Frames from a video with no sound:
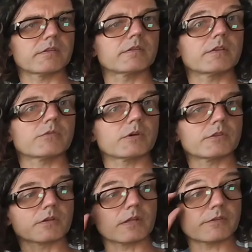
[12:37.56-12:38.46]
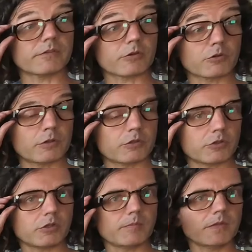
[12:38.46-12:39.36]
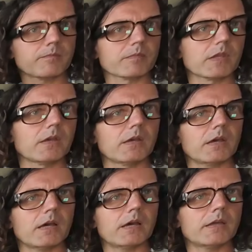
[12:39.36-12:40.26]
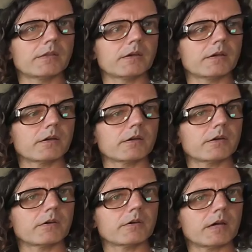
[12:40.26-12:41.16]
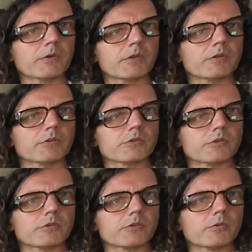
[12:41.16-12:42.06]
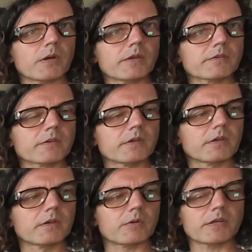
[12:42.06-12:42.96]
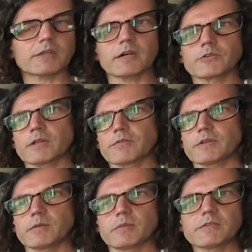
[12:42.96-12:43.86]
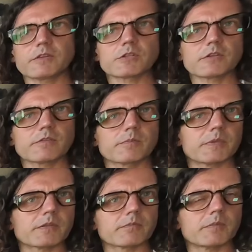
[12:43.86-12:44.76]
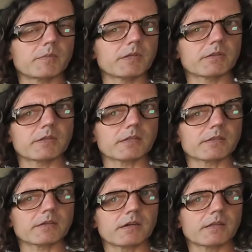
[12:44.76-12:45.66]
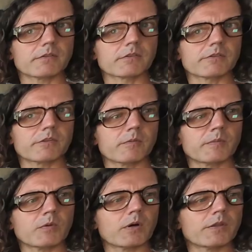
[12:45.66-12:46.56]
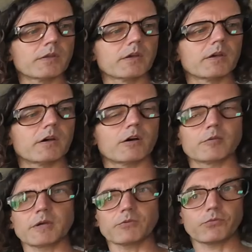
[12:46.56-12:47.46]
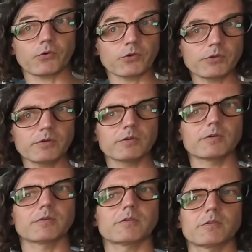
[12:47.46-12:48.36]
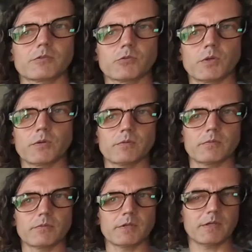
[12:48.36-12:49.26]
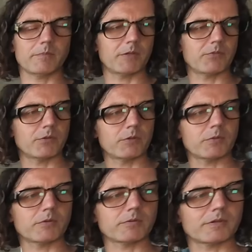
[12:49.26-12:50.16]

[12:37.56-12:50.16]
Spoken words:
that's what the glasses are currently showing me. And I'm gonna turn to the right. Right now I don't have any messages, but maybe that Anna's gonna send me one on my phone, my phone number,